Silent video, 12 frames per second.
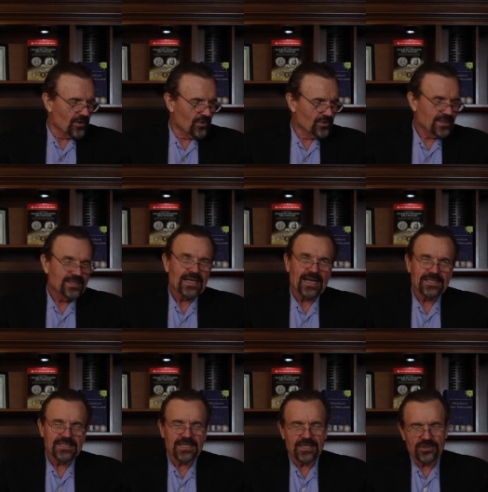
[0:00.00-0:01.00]
only
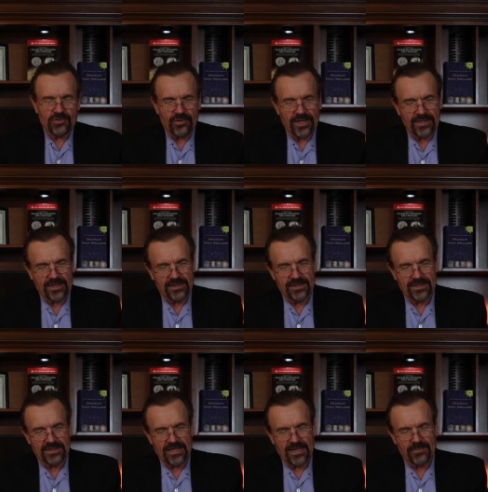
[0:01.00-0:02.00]
19 graded
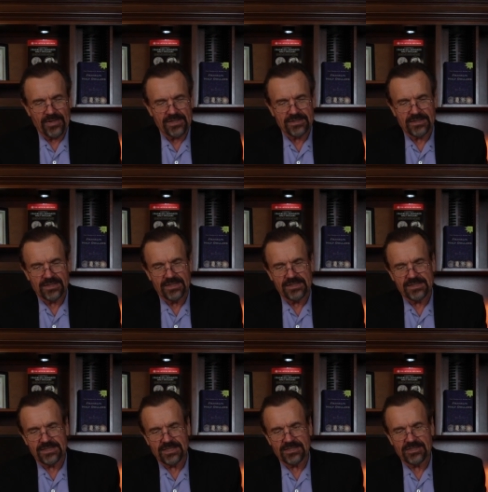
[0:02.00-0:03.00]
in
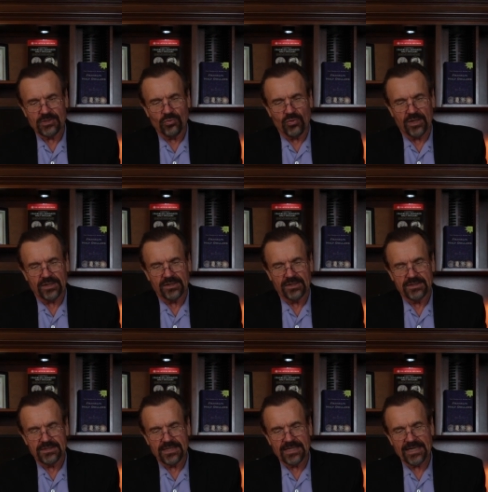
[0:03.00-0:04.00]
MS-61.
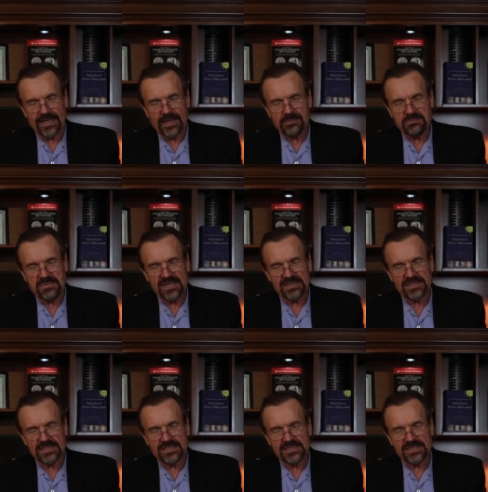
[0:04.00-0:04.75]
To get a mint